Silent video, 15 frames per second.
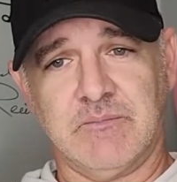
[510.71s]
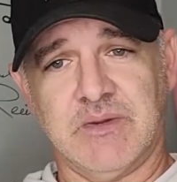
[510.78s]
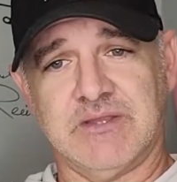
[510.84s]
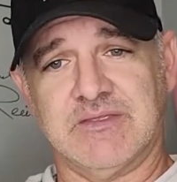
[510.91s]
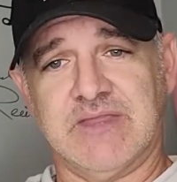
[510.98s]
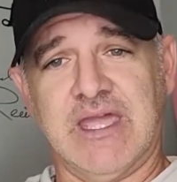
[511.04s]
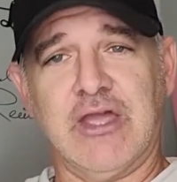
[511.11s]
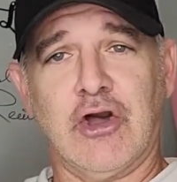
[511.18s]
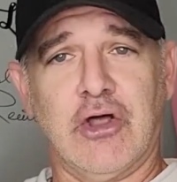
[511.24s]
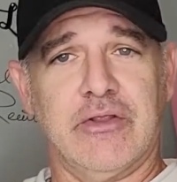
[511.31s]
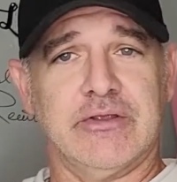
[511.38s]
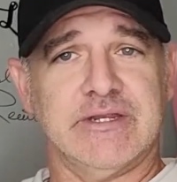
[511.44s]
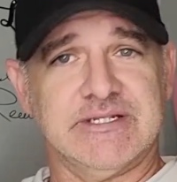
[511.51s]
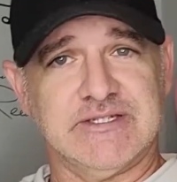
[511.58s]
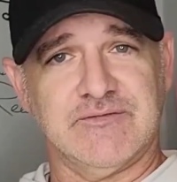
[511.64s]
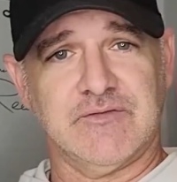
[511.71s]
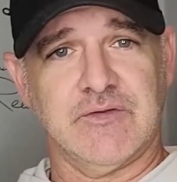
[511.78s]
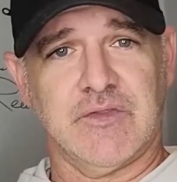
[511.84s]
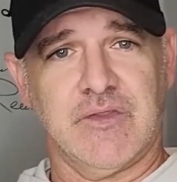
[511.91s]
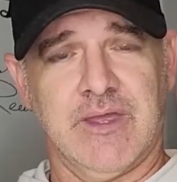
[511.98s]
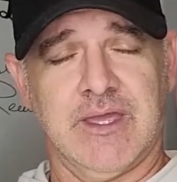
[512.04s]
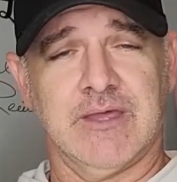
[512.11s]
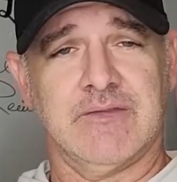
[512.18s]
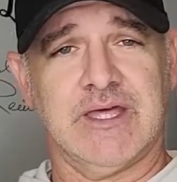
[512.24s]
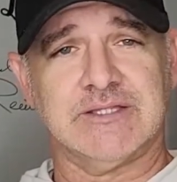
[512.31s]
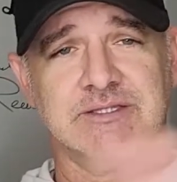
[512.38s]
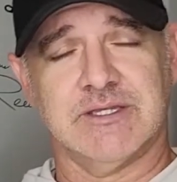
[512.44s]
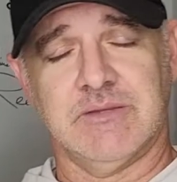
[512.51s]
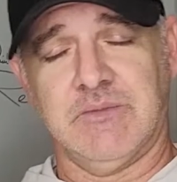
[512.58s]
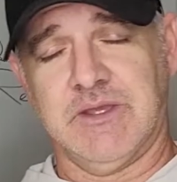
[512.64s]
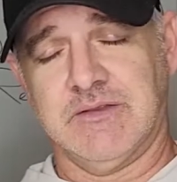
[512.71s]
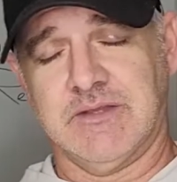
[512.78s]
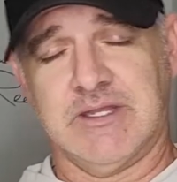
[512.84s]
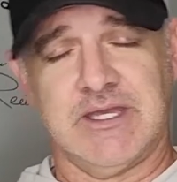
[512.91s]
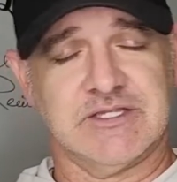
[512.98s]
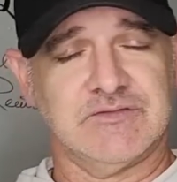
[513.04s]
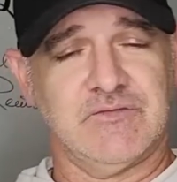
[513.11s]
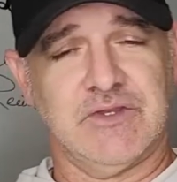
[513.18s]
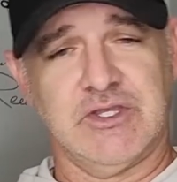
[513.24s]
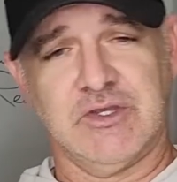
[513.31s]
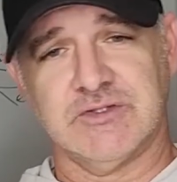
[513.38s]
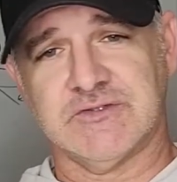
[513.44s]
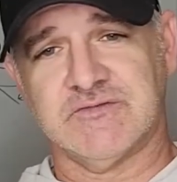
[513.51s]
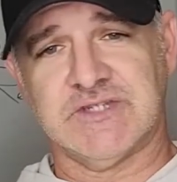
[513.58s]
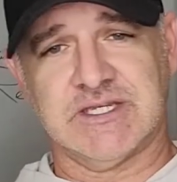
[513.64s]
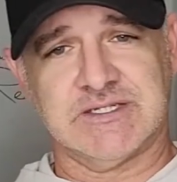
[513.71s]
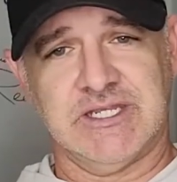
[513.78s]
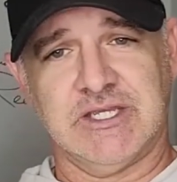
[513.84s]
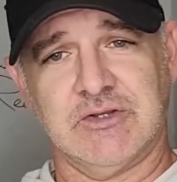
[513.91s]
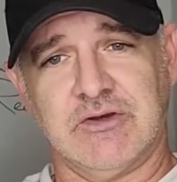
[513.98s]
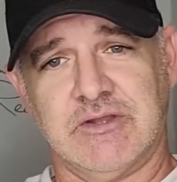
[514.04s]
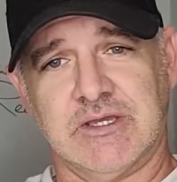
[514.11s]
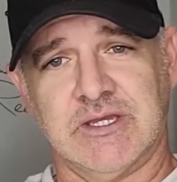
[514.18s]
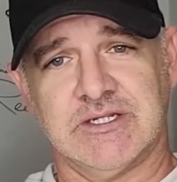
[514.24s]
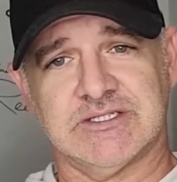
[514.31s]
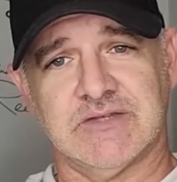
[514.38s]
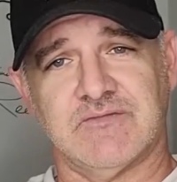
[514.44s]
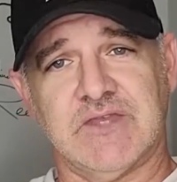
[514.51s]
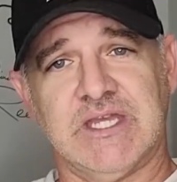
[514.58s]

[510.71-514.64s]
but they call it a different thing, and that's going to be in the next videos of technique and all that kind of stuff.